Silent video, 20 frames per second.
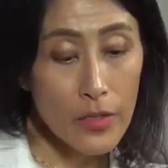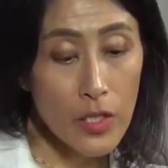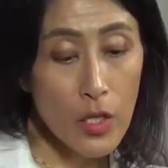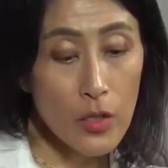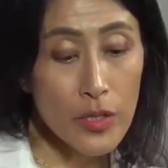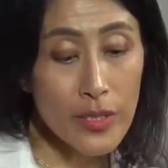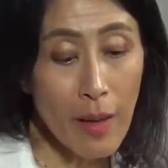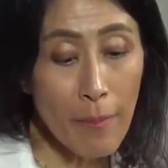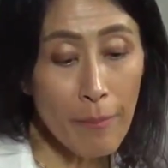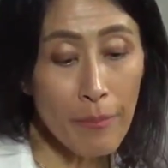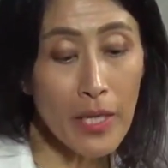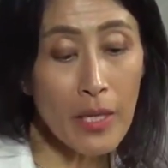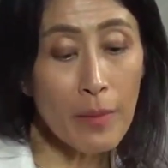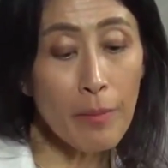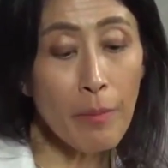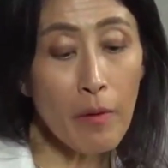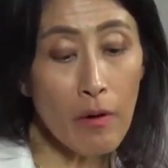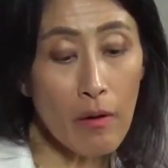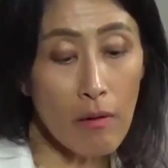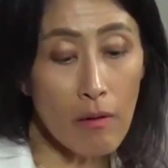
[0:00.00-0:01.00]
so. Some
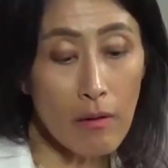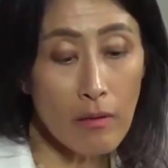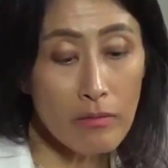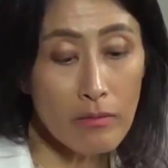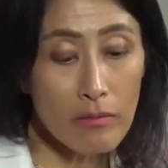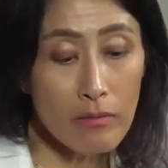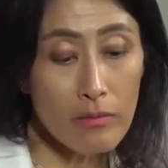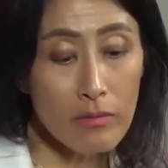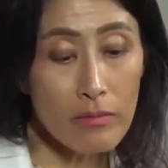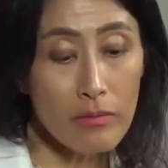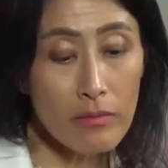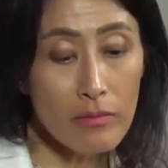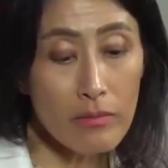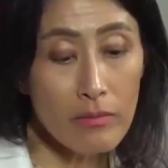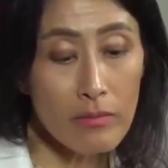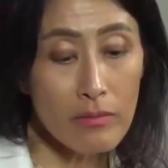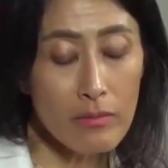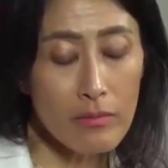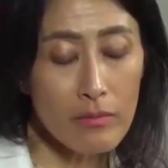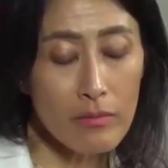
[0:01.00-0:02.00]
people,
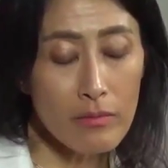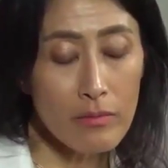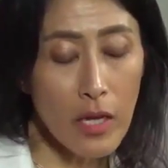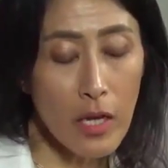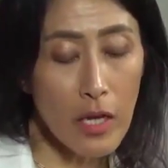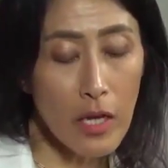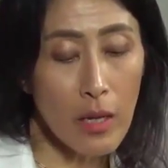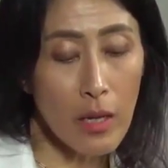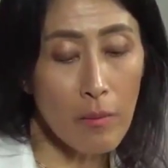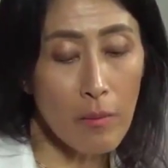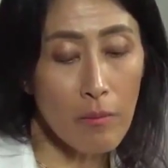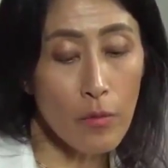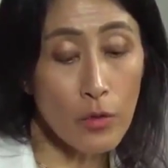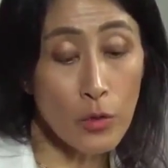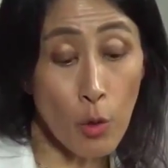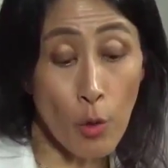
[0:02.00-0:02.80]
um,